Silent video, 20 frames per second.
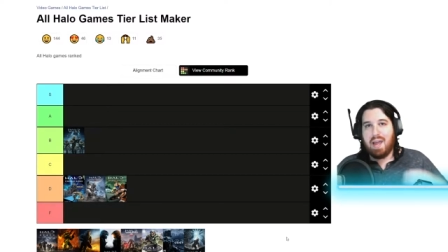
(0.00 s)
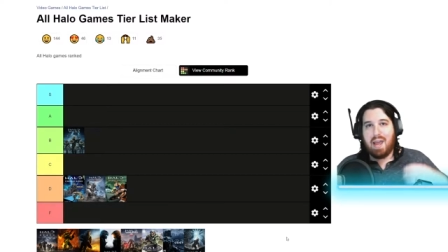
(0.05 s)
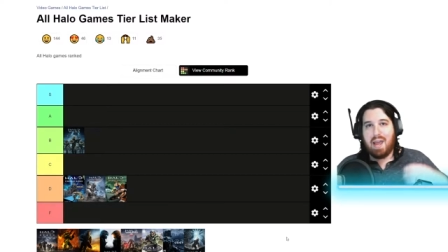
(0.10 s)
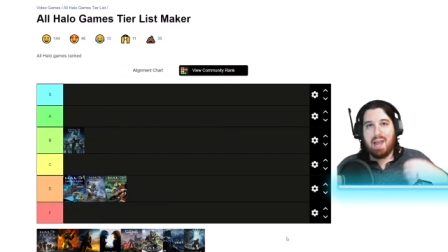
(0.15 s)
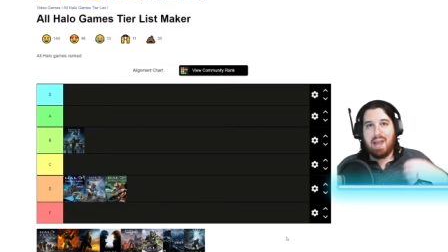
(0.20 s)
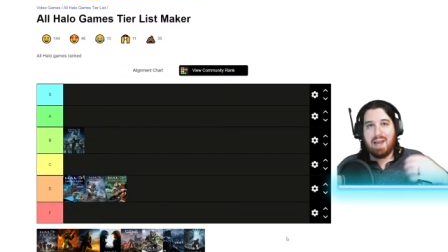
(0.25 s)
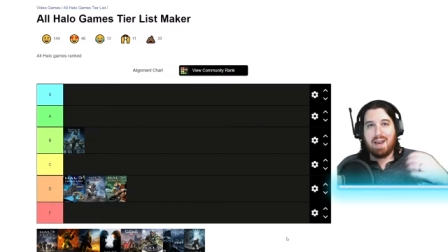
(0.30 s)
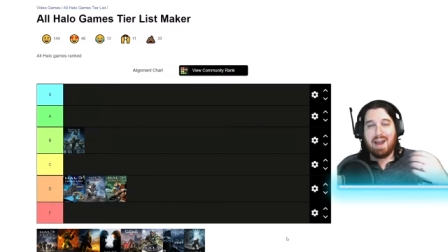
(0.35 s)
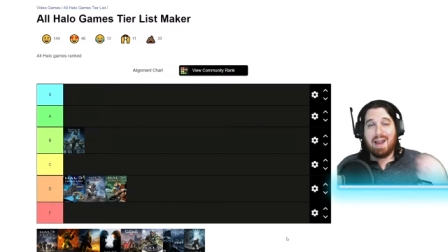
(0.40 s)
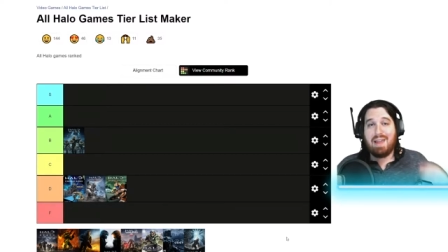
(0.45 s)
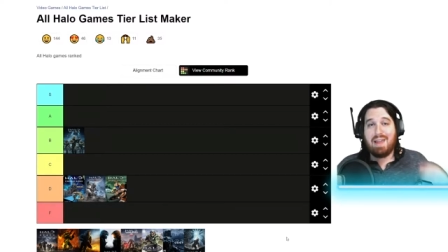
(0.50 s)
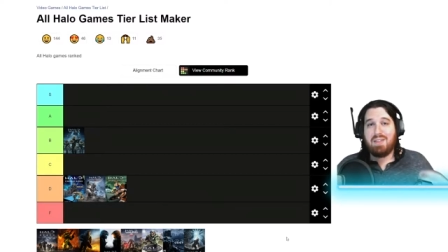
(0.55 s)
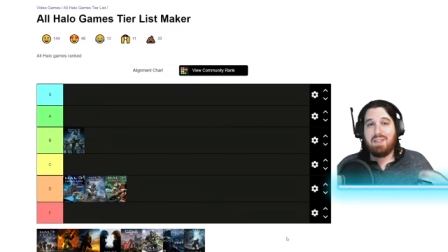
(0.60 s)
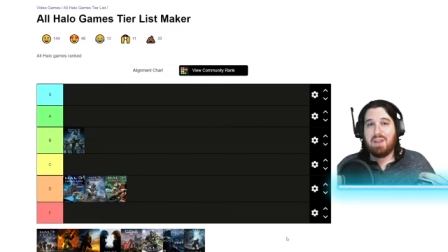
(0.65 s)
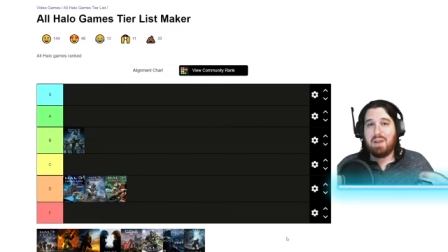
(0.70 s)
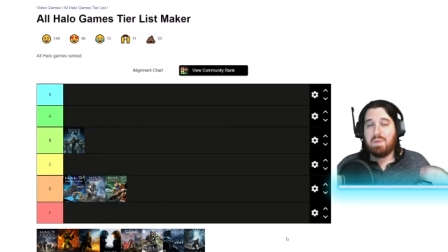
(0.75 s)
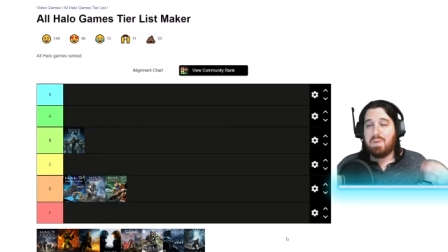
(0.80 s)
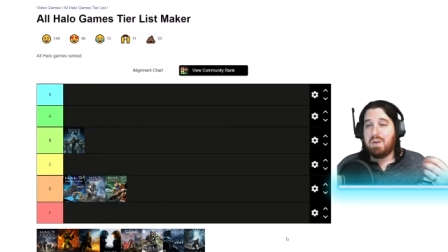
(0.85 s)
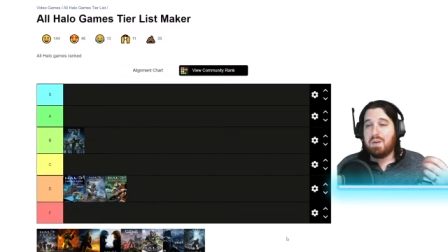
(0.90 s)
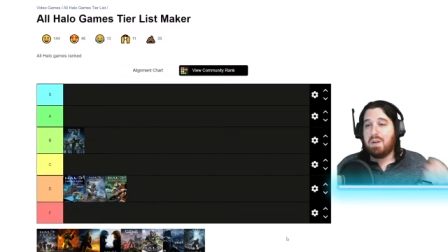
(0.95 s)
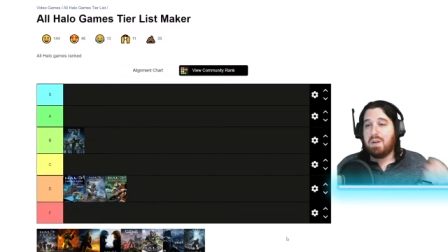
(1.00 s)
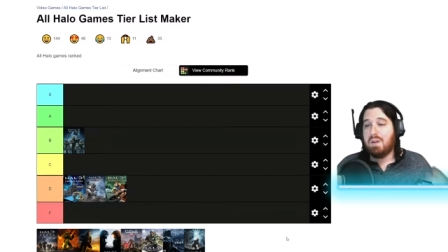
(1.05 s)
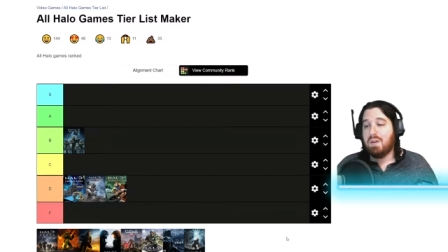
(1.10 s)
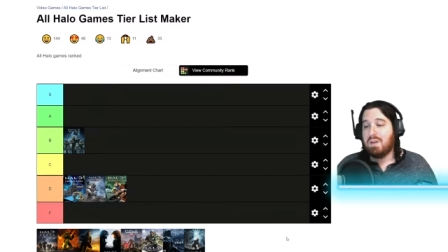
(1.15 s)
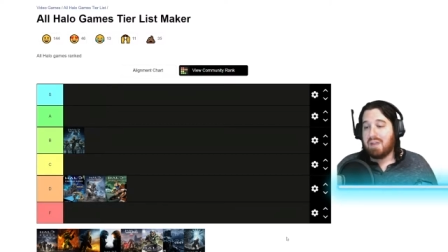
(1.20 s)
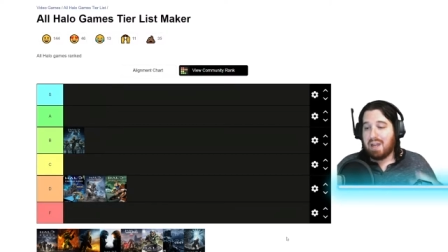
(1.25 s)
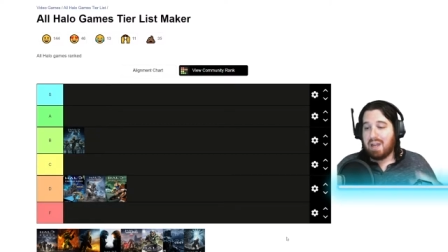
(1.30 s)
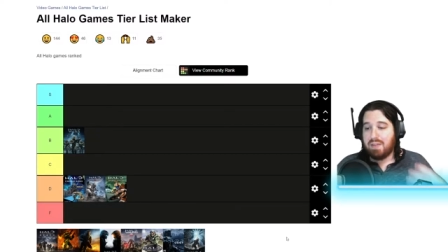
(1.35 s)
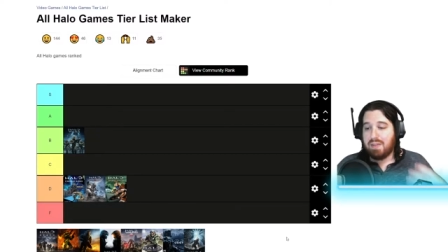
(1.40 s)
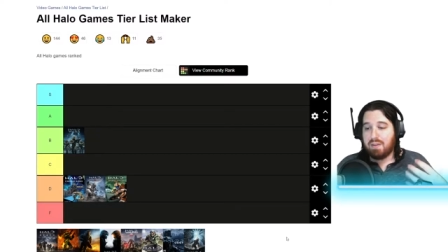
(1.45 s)
And I think when you
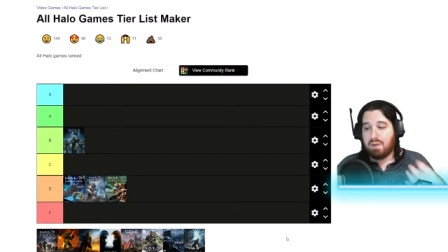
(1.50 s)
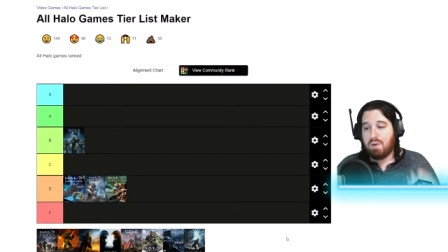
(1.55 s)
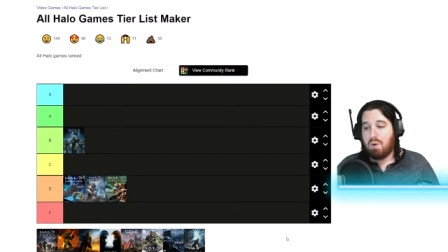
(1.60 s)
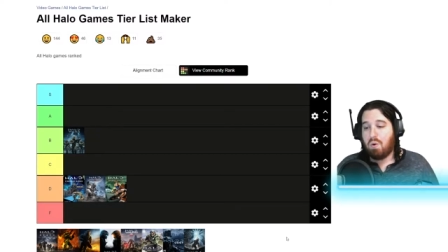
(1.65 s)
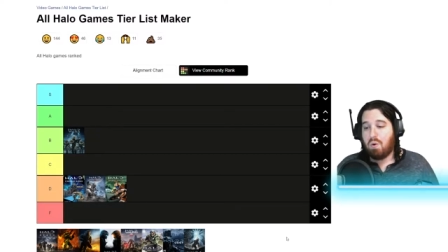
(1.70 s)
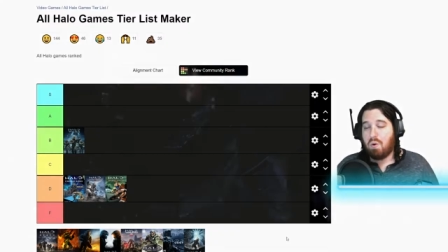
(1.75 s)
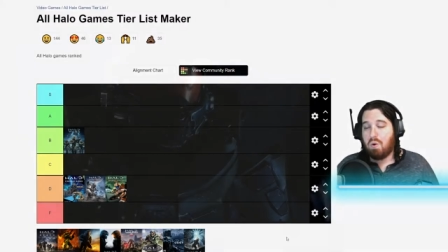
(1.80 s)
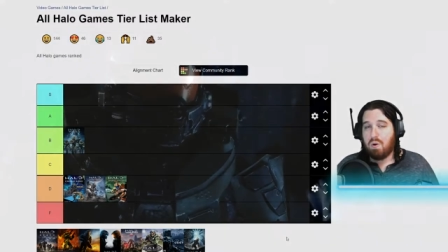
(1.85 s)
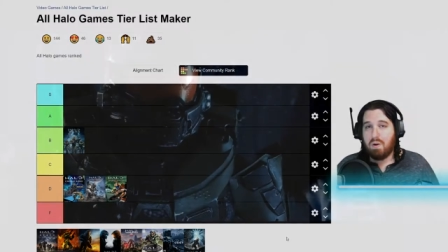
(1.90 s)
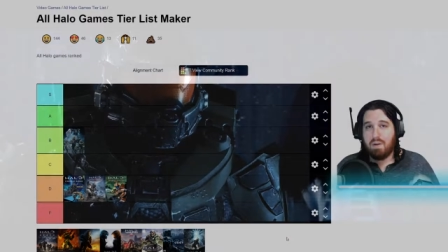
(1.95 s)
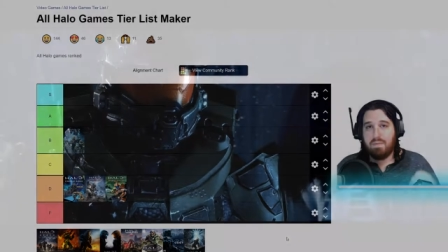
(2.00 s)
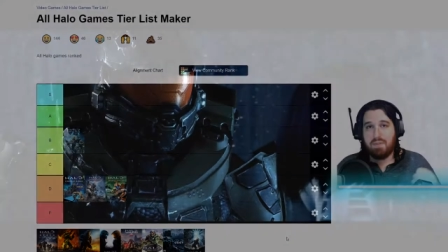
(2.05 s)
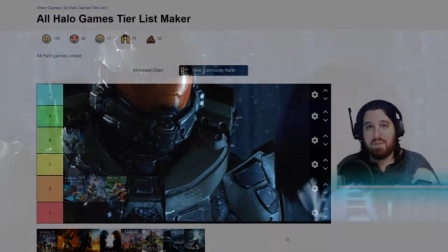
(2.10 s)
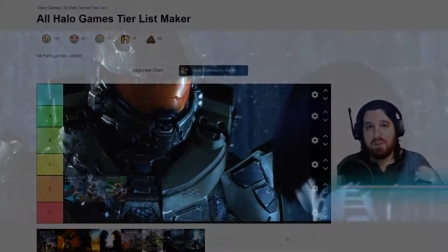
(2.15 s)
look at the core of the